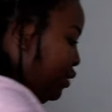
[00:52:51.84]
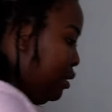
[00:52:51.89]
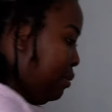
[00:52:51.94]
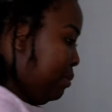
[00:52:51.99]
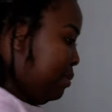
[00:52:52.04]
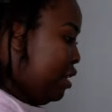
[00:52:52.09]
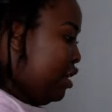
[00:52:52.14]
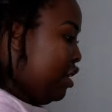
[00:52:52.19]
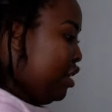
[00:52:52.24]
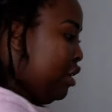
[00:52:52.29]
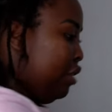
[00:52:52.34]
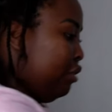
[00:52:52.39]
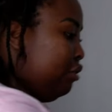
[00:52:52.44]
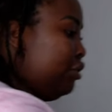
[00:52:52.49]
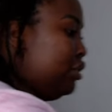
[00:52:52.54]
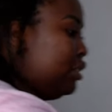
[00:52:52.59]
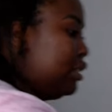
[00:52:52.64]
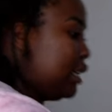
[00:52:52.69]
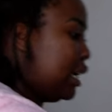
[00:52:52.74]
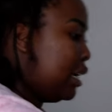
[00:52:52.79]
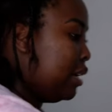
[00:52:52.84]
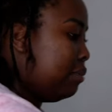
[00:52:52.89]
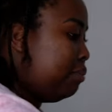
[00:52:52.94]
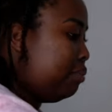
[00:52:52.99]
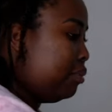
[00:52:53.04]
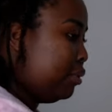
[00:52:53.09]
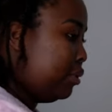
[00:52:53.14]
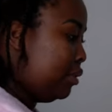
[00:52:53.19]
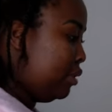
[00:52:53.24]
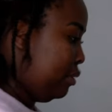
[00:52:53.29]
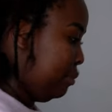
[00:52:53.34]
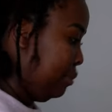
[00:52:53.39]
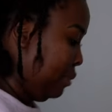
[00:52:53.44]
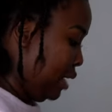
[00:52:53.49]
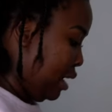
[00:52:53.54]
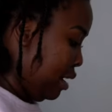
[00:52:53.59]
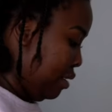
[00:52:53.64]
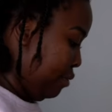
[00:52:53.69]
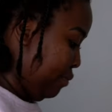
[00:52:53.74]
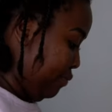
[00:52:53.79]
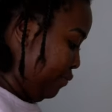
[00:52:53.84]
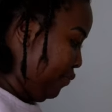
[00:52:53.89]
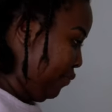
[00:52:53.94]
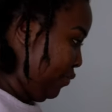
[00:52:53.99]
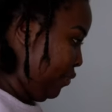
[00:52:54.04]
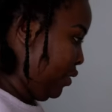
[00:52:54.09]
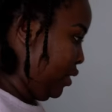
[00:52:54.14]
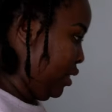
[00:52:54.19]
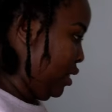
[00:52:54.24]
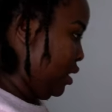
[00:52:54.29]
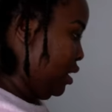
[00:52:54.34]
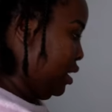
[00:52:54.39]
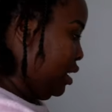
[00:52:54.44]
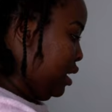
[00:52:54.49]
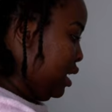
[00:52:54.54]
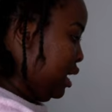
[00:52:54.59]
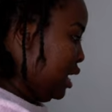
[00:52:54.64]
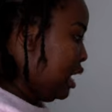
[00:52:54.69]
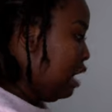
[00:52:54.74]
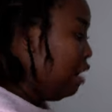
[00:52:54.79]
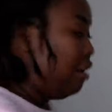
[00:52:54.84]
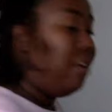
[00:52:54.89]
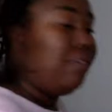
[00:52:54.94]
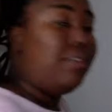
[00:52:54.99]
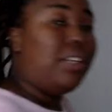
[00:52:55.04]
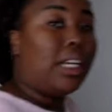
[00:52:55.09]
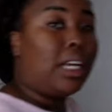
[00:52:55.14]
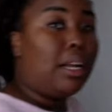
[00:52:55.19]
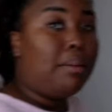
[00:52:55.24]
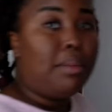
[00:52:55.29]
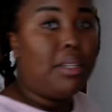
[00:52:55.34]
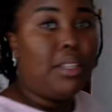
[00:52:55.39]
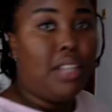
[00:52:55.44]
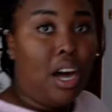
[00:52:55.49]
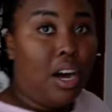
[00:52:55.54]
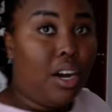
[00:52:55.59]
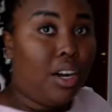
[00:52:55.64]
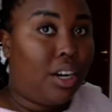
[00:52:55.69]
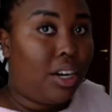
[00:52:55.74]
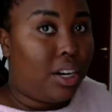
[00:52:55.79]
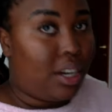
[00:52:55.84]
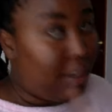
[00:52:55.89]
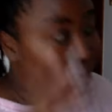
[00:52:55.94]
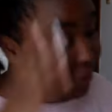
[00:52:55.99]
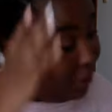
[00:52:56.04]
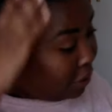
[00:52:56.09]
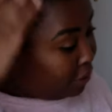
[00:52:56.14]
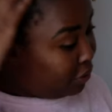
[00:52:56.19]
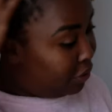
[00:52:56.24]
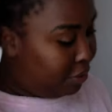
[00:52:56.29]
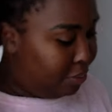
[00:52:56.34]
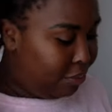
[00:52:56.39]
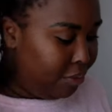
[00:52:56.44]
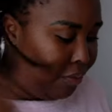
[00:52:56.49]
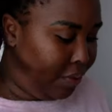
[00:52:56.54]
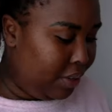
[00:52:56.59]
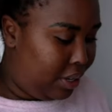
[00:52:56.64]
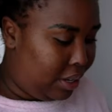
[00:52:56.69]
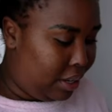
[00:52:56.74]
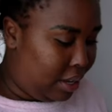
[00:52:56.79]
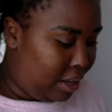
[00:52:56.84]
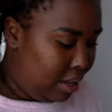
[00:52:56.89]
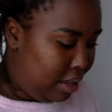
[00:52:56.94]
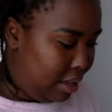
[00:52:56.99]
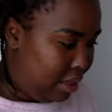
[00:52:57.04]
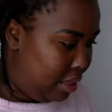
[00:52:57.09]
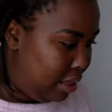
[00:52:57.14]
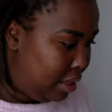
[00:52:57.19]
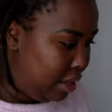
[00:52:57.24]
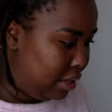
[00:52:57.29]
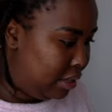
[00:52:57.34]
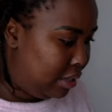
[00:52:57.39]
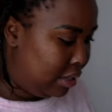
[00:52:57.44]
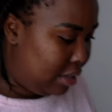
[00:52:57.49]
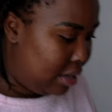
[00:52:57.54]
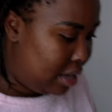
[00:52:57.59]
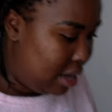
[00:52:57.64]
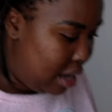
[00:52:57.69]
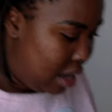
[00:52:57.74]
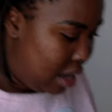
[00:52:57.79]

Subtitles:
them. You just kind of pull them down. It would have taken me longer if I was removing these